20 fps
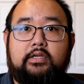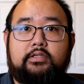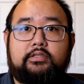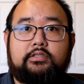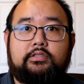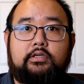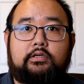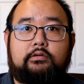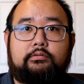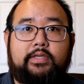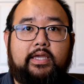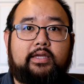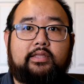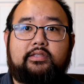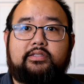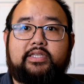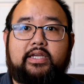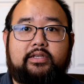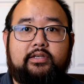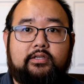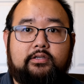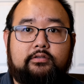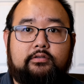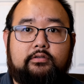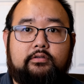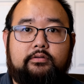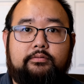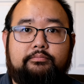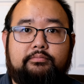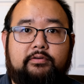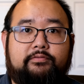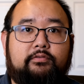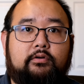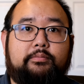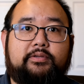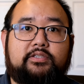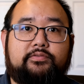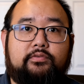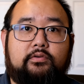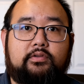So yeah, technical
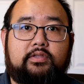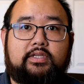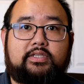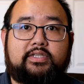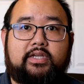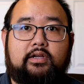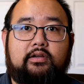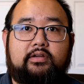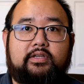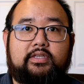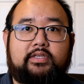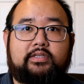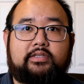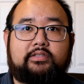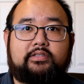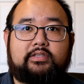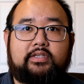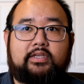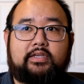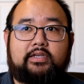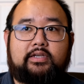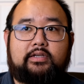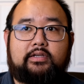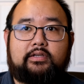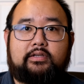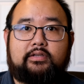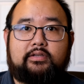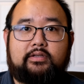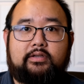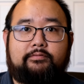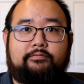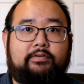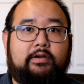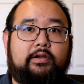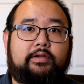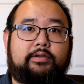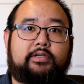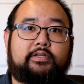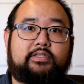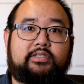performance for the Terra is a
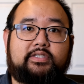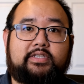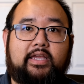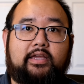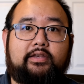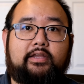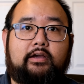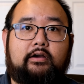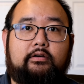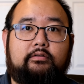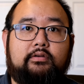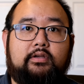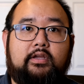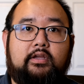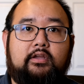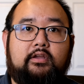very good standout